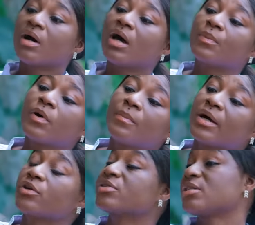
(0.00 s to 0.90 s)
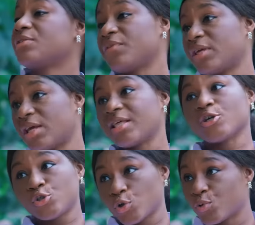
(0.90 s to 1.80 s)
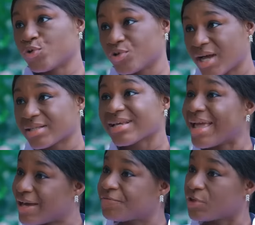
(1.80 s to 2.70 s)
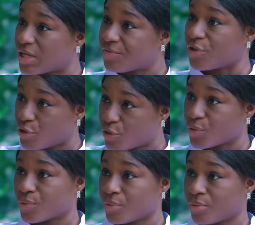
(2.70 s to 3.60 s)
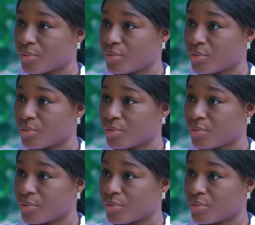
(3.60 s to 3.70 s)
I brought back your certificate. That shows you that I have forgiven you.